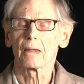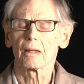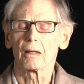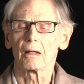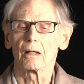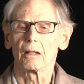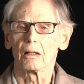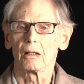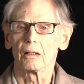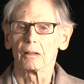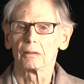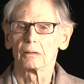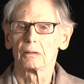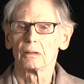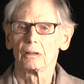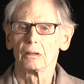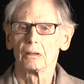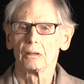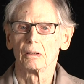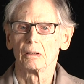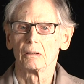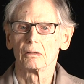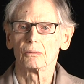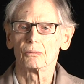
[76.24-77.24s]
uh,
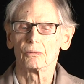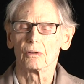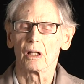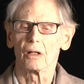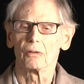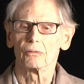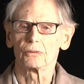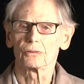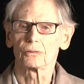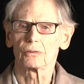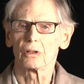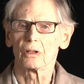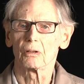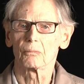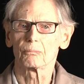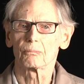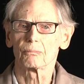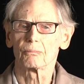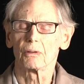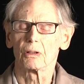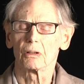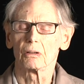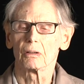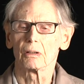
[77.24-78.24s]
round trip,
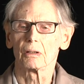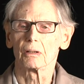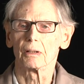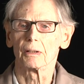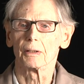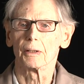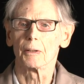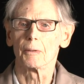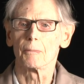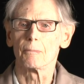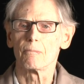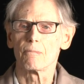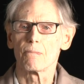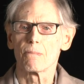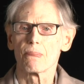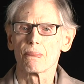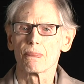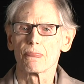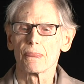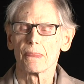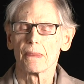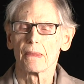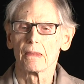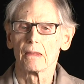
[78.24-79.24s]
um,
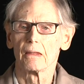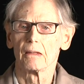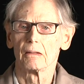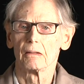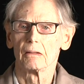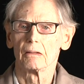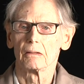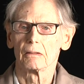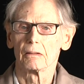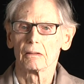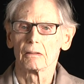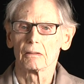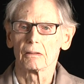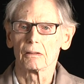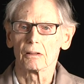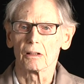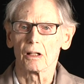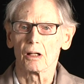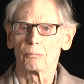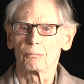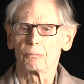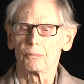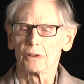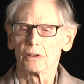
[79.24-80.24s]

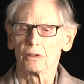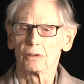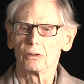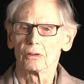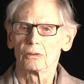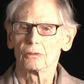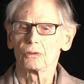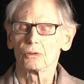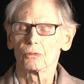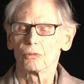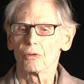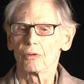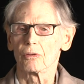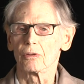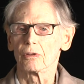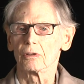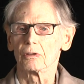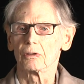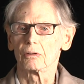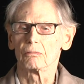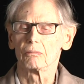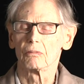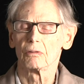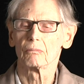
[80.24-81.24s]
up into
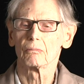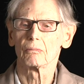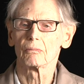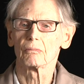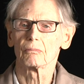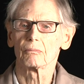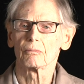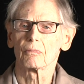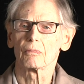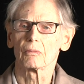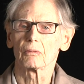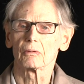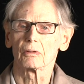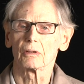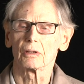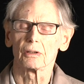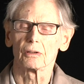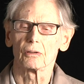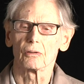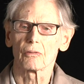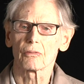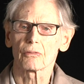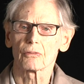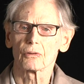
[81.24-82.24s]
the
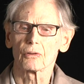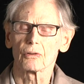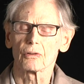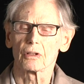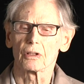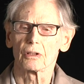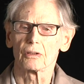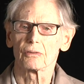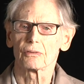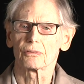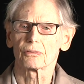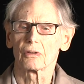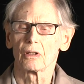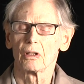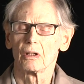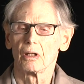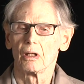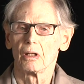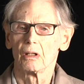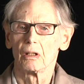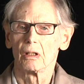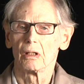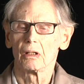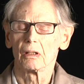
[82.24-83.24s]
later 30s.
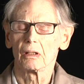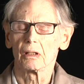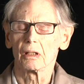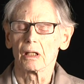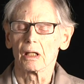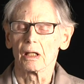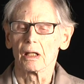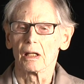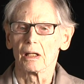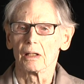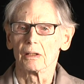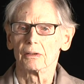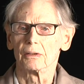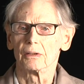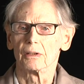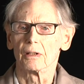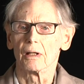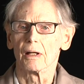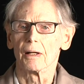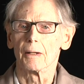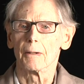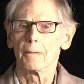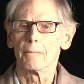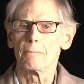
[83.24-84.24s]
And
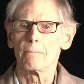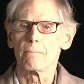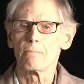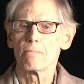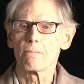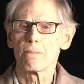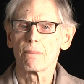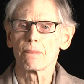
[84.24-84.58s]
um,